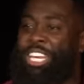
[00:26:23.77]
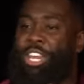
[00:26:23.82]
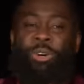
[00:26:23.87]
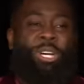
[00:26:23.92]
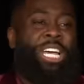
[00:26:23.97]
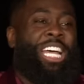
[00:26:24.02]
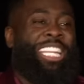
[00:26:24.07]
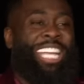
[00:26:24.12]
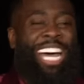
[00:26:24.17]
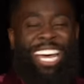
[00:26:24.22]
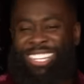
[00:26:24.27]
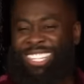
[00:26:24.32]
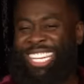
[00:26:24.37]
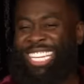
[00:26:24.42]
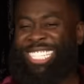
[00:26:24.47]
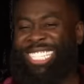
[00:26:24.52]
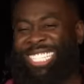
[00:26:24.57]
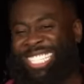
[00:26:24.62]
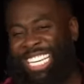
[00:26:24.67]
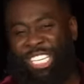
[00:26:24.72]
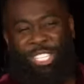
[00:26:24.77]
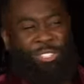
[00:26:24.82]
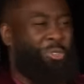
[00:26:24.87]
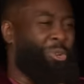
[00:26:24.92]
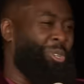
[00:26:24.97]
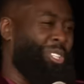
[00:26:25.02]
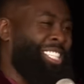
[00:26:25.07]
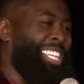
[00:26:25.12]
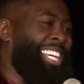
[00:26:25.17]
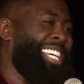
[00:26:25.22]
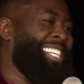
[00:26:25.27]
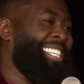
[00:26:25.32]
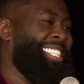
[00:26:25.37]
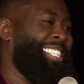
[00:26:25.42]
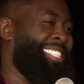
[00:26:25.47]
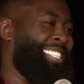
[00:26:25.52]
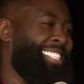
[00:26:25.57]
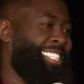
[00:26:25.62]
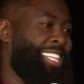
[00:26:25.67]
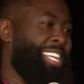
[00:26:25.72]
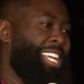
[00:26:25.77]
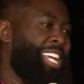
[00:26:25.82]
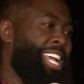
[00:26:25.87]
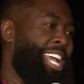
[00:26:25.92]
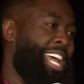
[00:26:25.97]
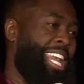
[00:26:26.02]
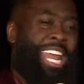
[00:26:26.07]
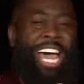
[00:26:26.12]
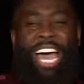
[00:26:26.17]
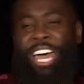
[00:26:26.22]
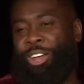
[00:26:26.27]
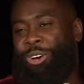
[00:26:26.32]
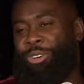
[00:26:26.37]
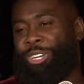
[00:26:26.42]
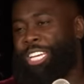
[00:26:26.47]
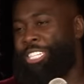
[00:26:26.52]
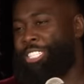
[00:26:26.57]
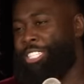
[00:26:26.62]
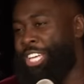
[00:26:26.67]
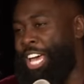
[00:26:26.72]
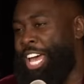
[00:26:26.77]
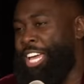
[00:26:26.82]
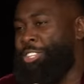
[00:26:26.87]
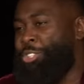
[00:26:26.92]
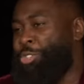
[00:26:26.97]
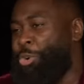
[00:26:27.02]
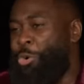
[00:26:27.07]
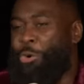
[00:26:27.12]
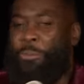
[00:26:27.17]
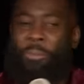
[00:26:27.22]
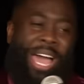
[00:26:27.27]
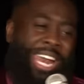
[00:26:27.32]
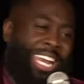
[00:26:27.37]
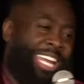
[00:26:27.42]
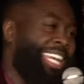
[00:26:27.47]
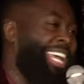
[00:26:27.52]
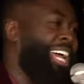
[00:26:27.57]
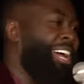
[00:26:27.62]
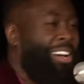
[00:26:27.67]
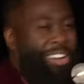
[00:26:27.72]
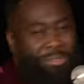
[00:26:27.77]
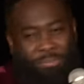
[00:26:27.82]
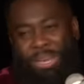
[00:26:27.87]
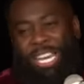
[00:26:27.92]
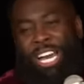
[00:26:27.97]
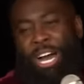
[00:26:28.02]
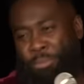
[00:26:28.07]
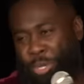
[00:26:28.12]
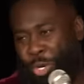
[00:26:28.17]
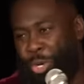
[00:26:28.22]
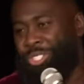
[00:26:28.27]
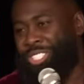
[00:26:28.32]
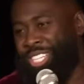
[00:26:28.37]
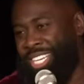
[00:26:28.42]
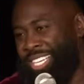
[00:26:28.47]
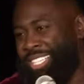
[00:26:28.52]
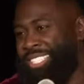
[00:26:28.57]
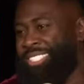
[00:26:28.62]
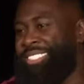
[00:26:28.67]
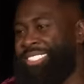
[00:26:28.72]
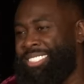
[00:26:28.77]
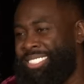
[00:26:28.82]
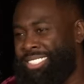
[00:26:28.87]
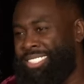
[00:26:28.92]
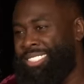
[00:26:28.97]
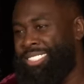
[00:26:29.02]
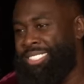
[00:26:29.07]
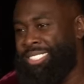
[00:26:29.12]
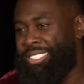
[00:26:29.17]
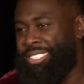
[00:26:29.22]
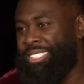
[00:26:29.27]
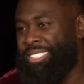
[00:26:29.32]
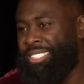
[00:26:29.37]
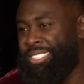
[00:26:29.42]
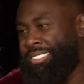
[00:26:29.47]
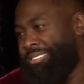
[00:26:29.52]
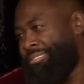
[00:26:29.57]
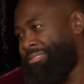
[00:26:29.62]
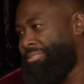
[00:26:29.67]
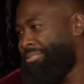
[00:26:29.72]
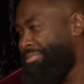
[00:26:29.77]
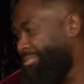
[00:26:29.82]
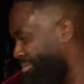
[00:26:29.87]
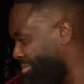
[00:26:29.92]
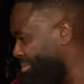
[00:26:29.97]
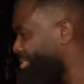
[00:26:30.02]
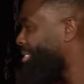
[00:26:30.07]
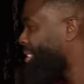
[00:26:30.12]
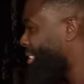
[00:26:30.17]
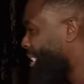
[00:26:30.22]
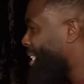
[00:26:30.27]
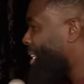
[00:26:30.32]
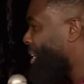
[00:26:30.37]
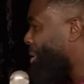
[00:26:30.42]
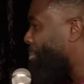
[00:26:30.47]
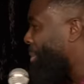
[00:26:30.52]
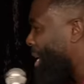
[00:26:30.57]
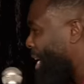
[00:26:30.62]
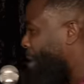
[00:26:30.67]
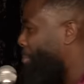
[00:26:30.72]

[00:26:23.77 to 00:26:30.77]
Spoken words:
you know, at this 6 foot thing, now I know there's certain tall man in here. Big up your team. Big